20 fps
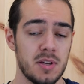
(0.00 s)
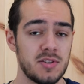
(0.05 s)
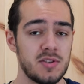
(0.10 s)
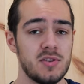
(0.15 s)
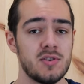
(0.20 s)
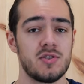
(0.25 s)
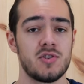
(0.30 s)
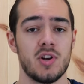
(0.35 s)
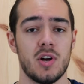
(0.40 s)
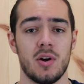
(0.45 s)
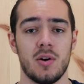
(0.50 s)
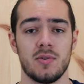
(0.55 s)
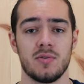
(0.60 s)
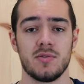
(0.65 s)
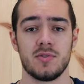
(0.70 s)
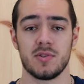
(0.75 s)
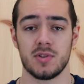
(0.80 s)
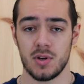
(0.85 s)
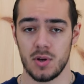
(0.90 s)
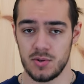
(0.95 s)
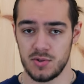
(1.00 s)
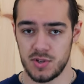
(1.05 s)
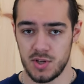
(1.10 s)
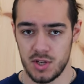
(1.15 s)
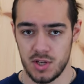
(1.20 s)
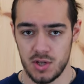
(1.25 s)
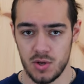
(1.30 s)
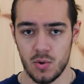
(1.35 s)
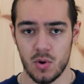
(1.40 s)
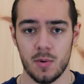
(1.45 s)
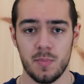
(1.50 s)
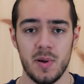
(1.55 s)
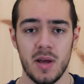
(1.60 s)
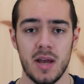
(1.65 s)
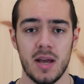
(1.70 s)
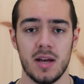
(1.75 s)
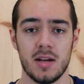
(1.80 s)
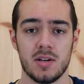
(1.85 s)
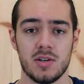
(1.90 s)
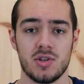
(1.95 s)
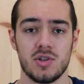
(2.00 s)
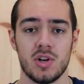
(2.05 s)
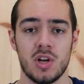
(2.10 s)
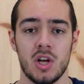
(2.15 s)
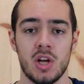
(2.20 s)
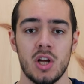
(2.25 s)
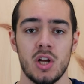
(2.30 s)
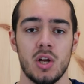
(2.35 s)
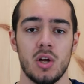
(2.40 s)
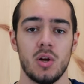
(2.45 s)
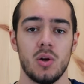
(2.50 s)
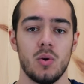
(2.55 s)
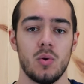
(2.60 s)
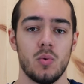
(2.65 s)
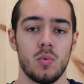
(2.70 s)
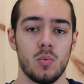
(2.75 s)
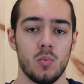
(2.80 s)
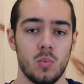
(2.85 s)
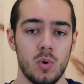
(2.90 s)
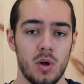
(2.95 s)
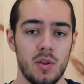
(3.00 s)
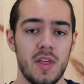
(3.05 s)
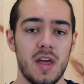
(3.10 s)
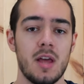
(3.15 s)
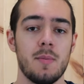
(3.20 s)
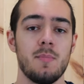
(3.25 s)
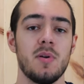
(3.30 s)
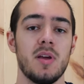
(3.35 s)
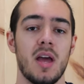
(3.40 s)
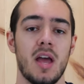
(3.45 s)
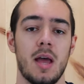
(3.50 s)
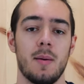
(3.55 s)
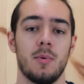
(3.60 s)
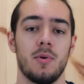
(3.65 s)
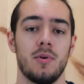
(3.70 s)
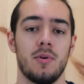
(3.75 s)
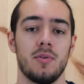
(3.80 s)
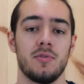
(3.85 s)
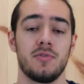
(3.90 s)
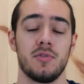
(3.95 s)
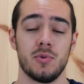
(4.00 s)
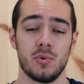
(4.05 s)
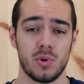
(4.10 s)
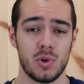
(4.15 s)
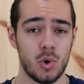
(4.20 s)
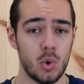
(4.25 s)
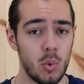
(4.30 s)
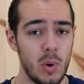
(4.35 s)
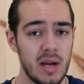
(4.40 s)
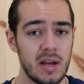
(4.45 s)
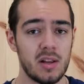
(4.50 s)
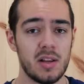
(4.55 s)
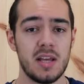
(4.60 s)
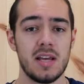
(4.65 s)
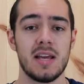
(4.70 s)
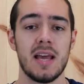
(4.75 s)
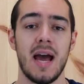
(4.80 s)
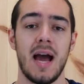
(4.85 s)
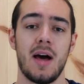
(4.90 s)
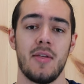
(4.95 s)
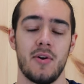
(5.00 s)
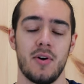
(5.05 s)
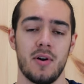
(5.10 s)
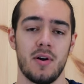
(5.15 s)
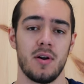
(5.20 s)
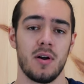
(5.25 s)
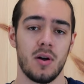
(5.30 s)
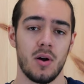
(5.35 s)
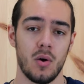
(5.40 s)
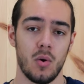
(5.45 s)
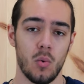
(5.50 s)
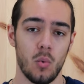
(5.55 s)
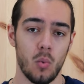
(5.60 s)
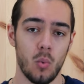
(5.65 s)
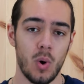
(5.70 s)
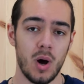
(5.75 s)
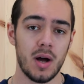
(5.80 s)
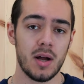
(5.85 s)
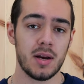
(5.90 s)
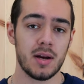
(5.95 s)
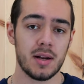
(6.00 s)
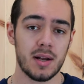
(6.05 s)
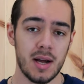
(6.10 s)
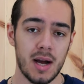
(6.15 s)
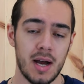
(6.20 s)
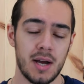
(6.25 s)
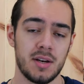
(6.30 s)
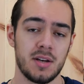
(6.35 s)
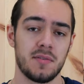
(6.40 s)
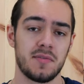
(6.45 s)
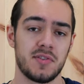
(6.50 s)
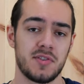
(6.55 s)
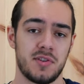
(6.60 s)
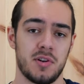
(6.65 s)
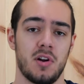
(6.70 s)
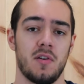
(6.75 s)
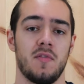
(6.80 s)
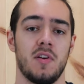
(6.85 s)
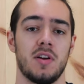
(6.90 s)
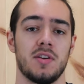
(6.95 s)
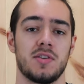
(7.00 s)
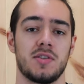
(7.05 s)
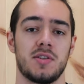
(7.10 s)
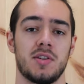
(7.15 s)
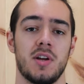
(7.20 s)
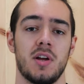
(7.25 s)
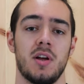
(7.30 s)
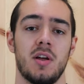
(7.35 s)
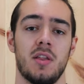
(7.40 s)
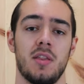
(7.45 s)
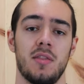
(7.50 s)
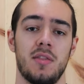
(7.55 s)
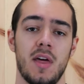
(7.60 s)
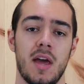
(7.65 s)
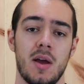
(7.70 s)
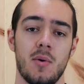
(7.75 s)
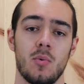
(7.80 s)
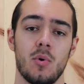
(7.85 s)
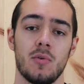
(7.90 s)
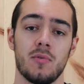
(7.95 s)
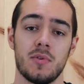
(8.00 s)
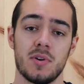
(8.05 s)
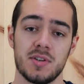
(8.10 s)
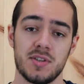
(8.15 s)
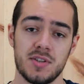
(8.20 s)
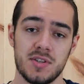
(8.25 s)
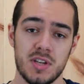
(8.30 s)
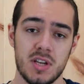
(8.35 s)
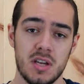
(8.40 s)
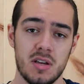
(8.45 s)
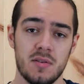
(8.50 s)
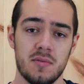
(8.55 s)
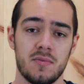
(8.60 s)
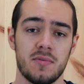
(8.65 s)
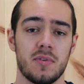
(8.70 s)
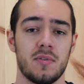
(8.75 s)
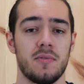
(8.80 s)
Mrs. Jones goes to your page, will they be able to quickly gather what kind of service they will receive